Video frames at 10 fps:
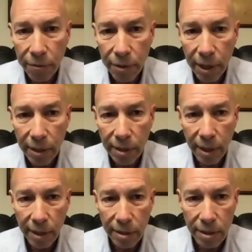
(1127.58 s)
out
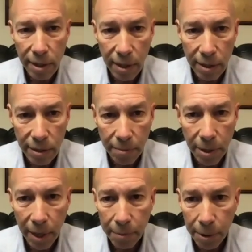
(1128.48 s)
dates
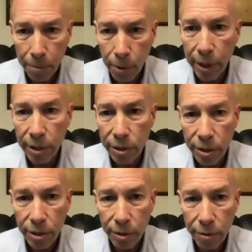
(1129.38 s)
sometime in March
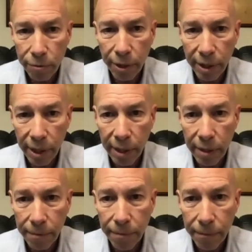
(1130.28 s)
right now.